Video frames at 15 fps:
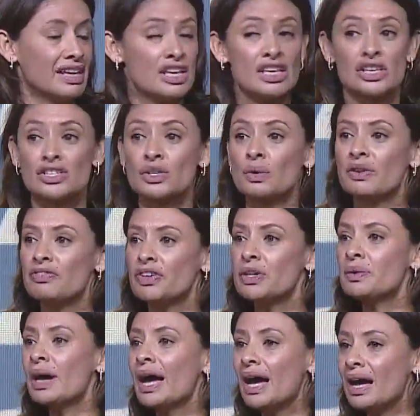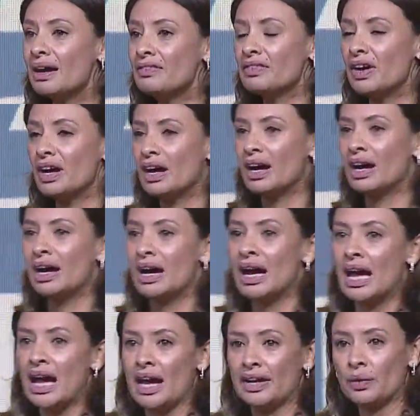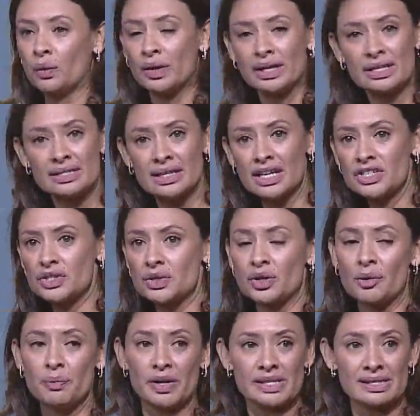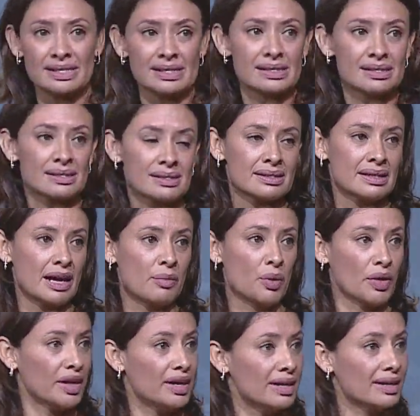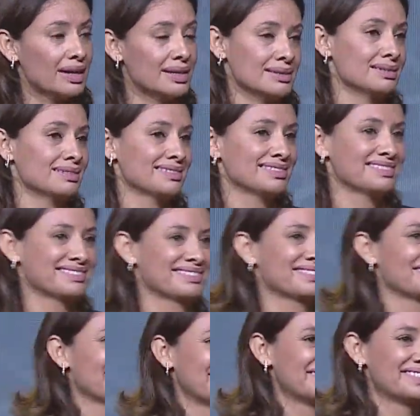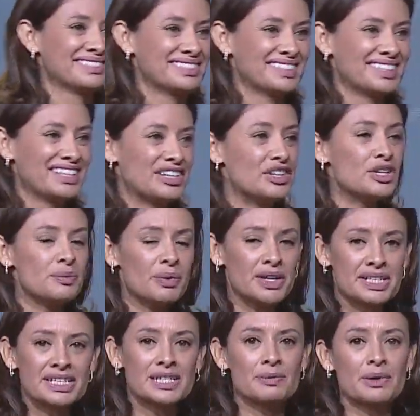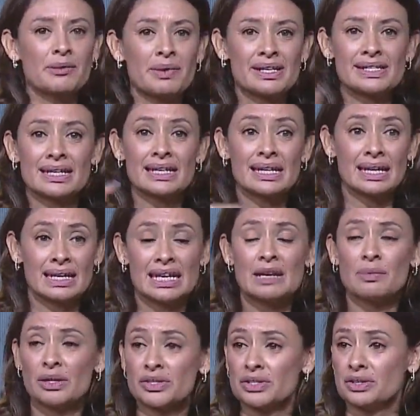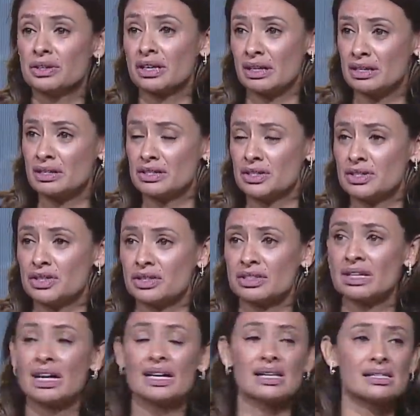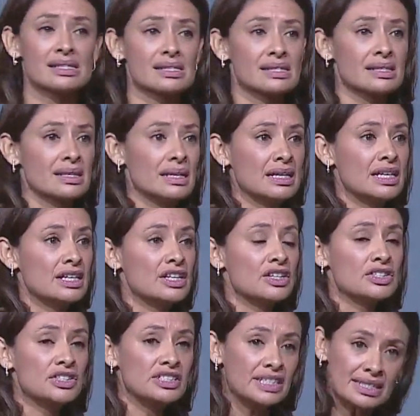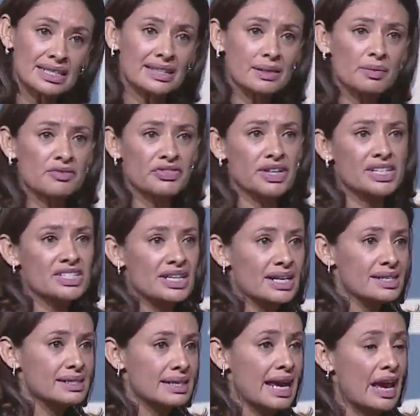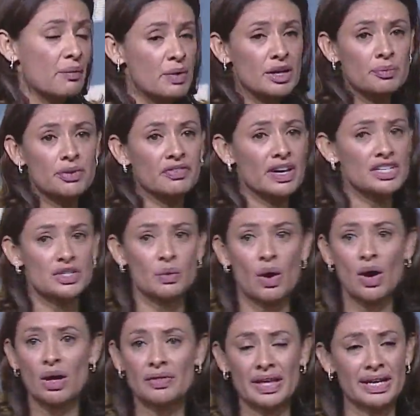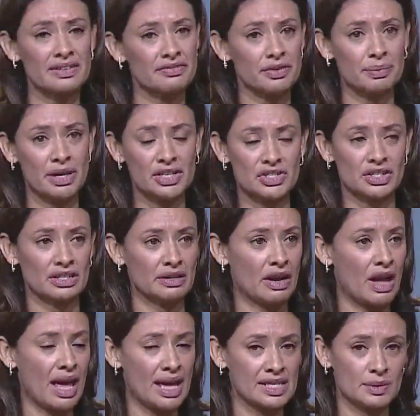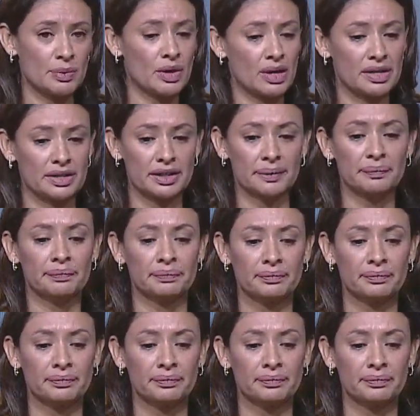So if you have an organization or a business, a bodega, you can participate by sending an email to your clients to just get them enfranchised. And we can provide you all that information as a partner.